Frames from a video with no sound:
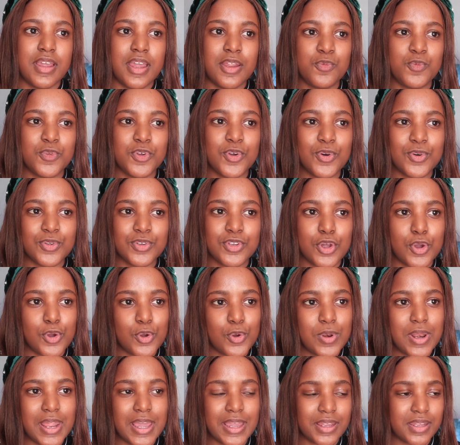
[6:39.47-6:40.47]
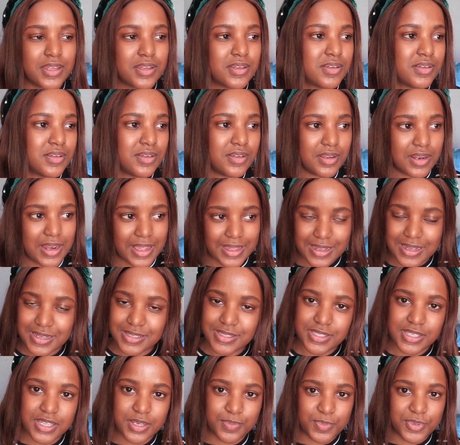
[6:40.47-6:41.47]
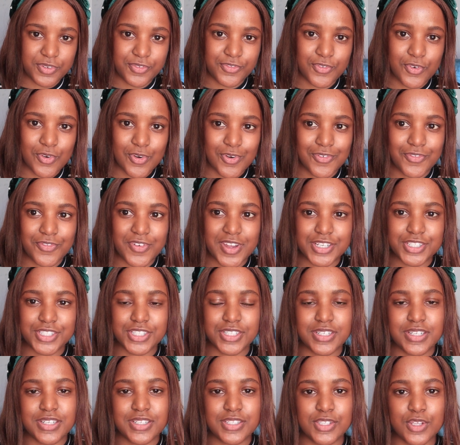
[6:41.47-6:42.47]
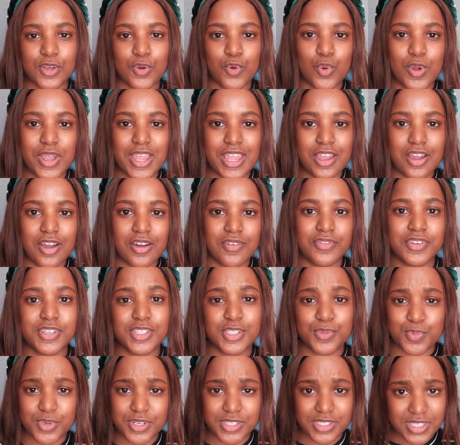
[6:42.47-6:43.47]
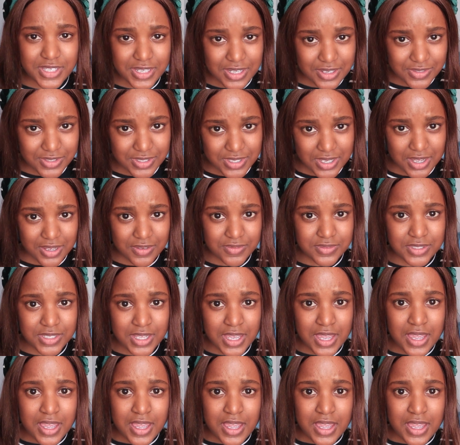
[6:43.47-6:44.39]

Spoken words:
And we all know, like I said before, fashion is a way of expressing ourselves